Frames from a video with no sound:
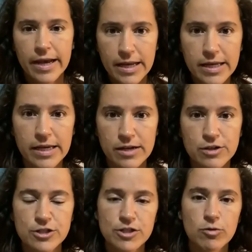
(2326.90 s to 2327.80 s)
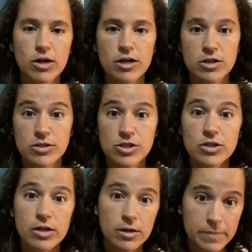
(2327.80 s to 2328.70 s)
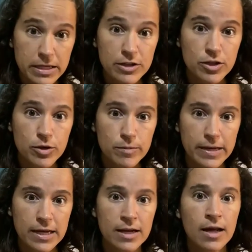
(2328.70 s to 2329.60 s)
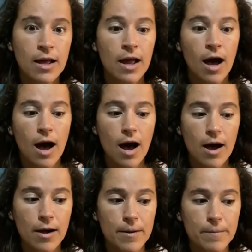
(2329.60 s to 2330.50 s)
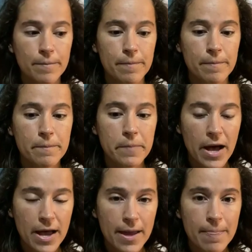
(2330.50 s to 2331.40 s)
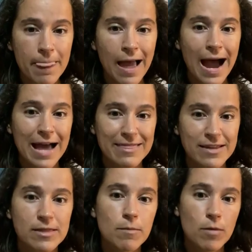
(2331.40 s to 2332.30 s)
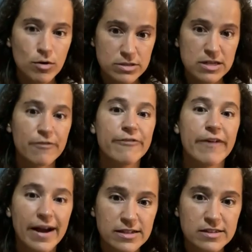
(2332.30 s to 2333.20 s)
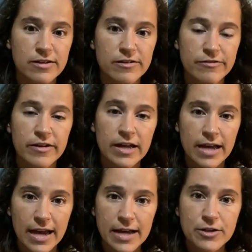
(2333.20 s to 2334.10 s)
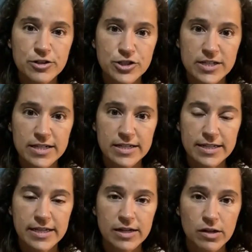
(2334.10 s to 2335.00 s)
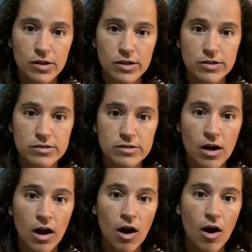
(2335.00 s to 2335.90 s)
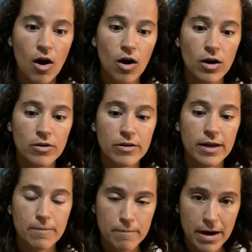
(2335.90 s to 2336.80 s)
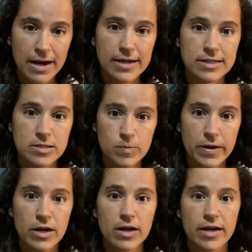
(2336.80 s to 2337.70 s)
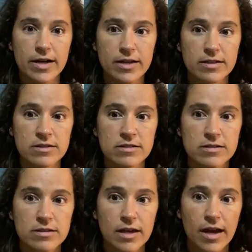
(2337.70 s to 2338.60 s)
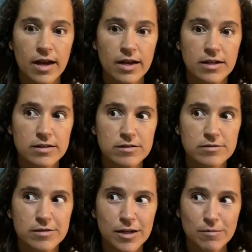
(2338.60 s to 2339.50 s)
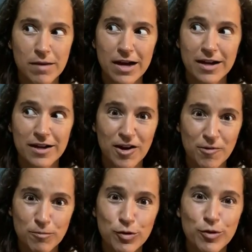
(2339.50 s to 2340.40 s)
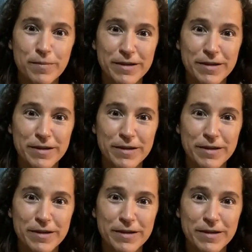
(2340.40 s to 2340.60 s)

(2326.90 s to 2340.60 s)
any energy worker is still going to be human. Um, but I think the most effective energy healers are, in my experience and in my humble